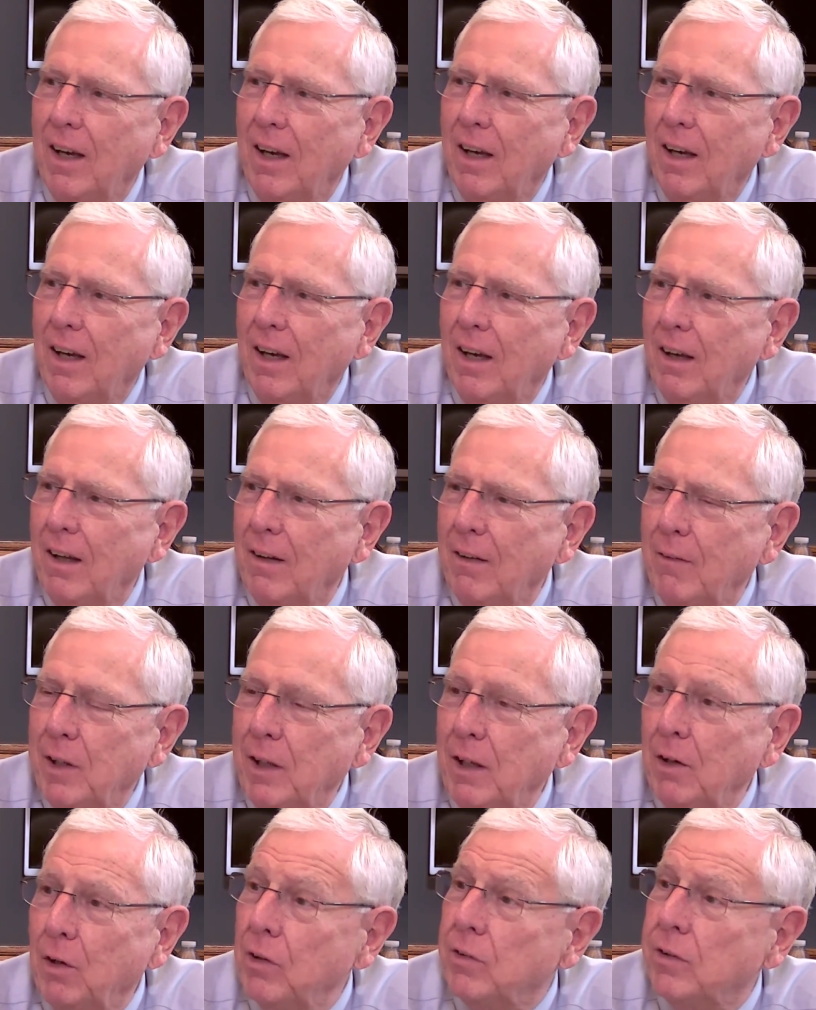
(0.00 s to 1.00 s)
The
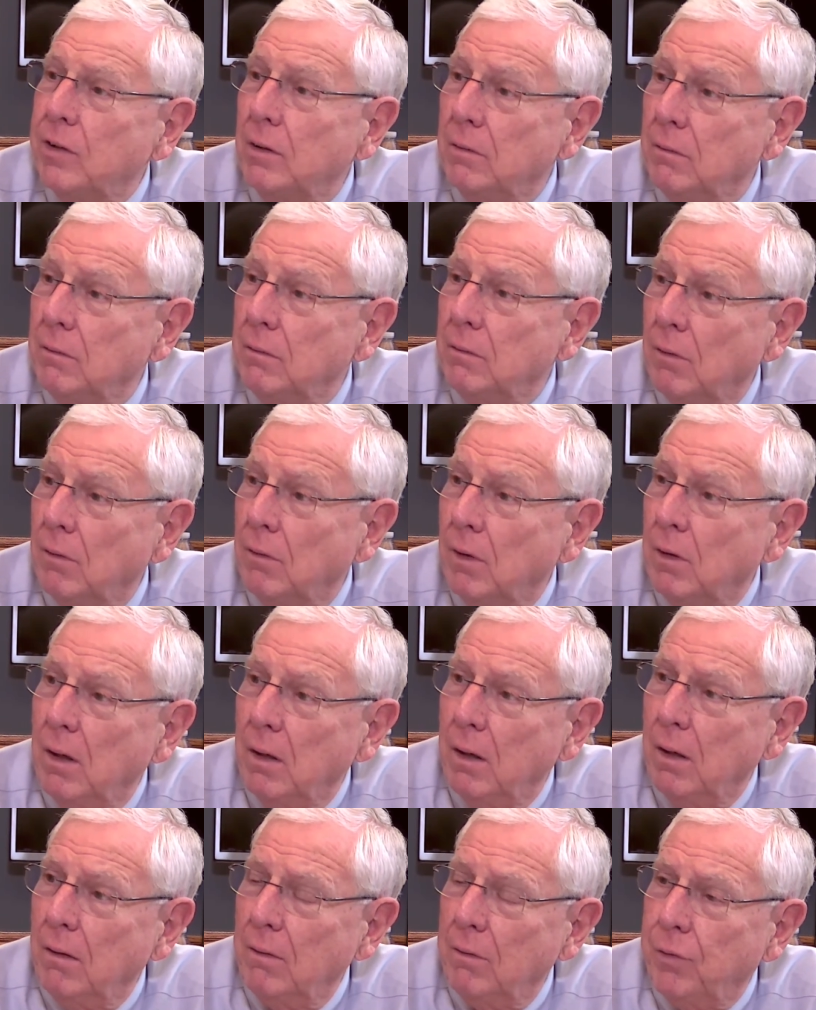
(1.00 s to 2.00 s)
increase
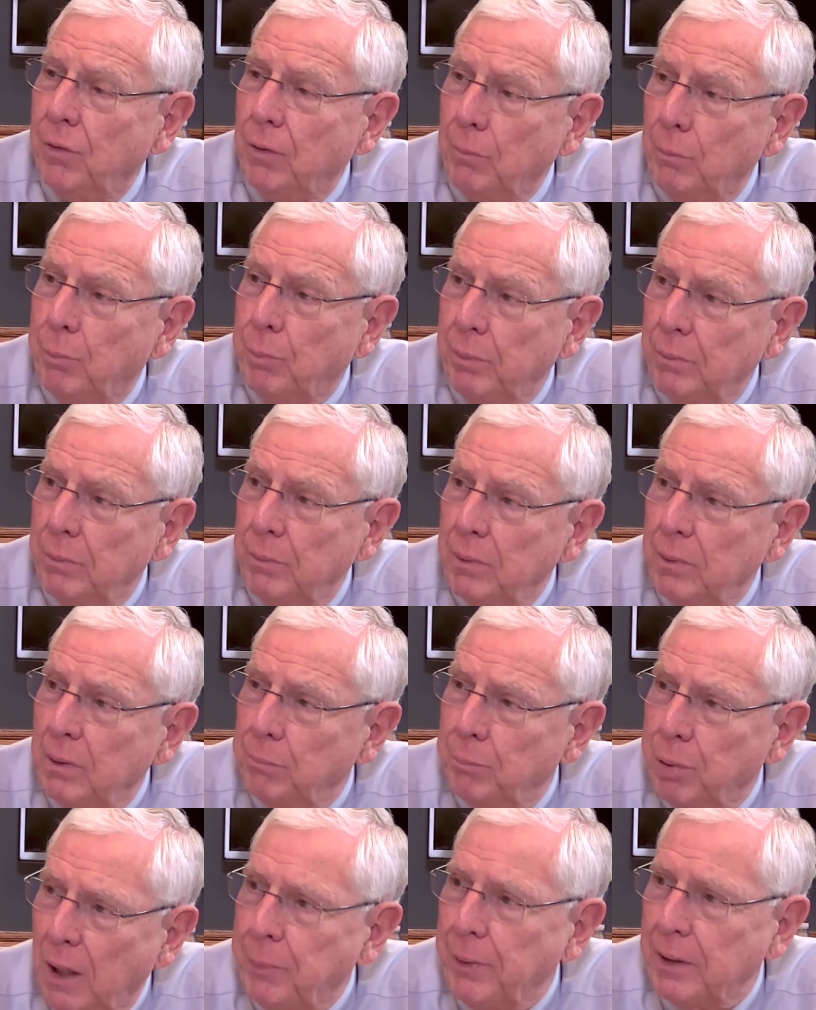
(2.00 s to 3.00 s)
in
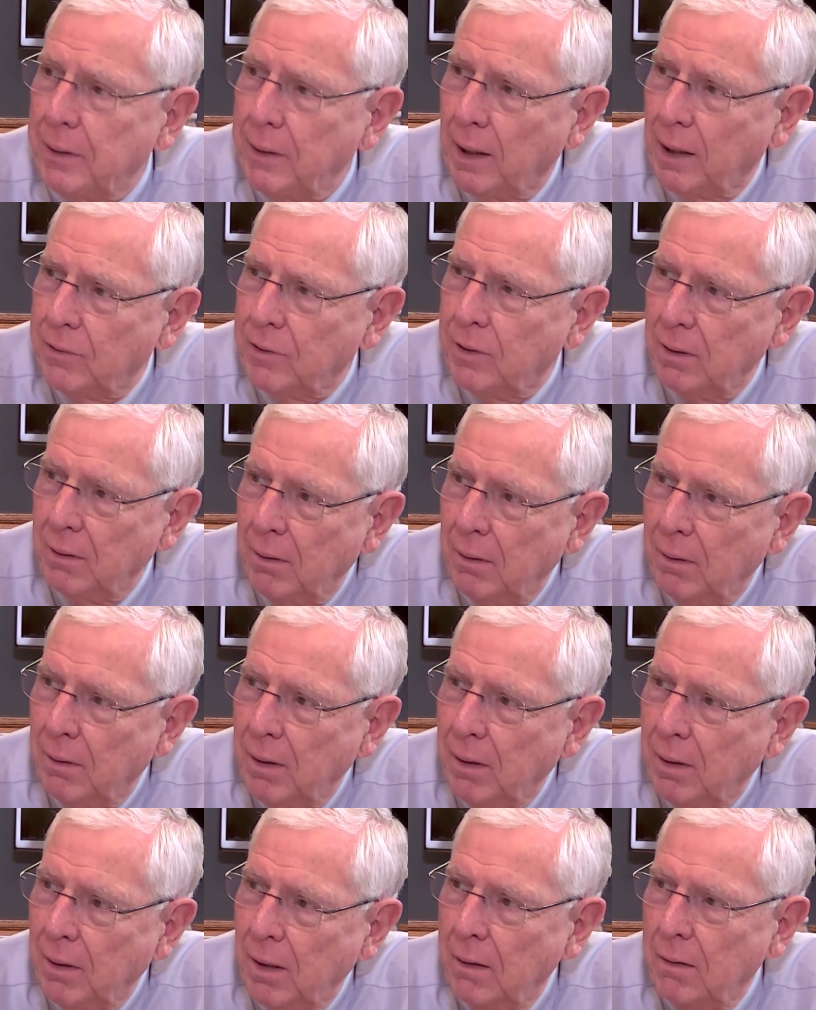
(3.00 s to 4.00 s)
property tax
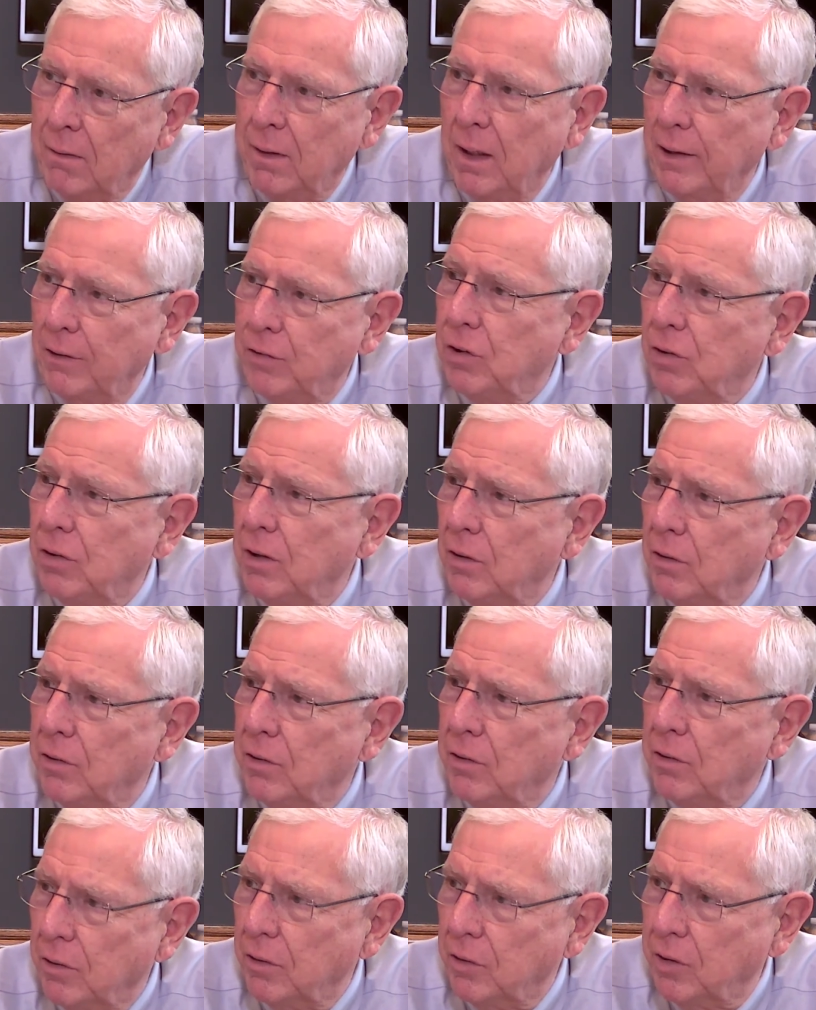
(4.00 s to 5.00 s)
the last 2
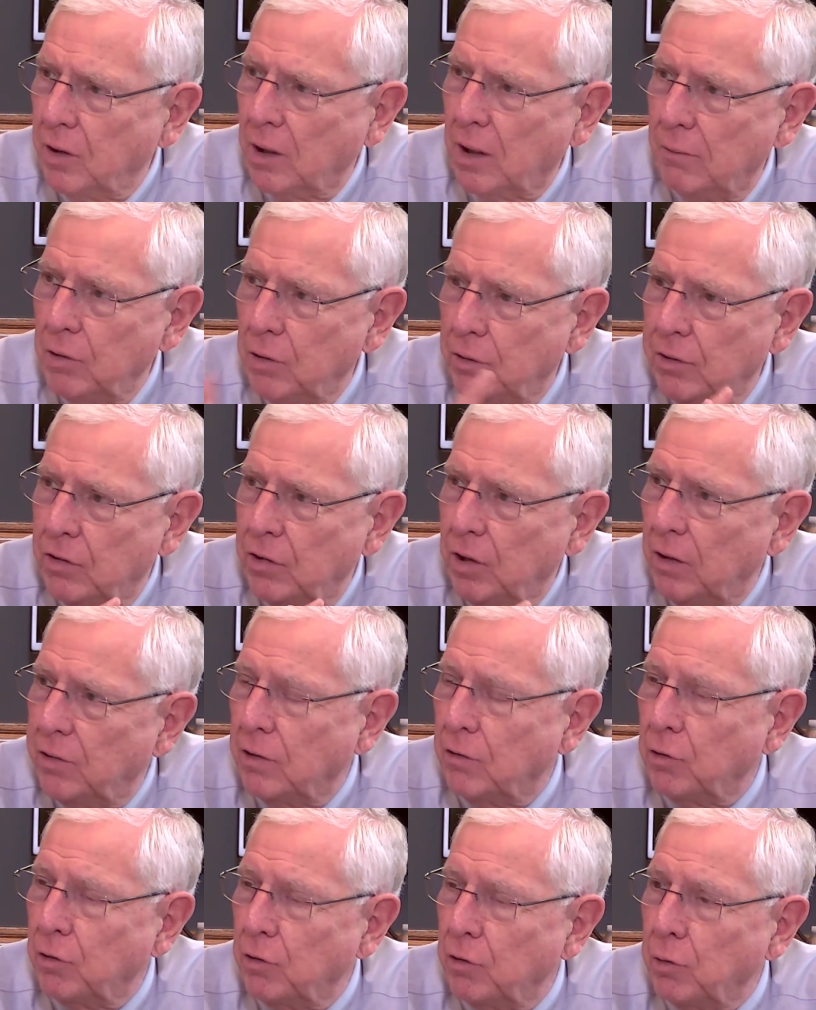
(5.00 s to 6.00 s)
years, as the governor
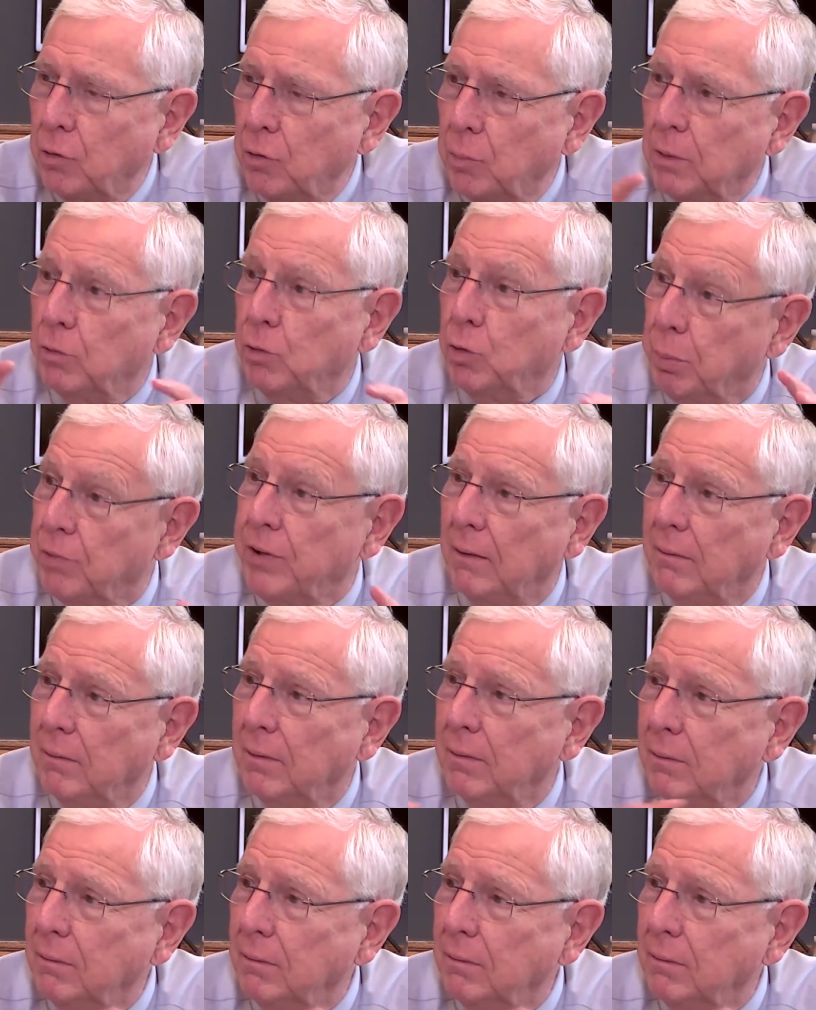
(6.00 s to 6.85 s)
suggested, has been 2%.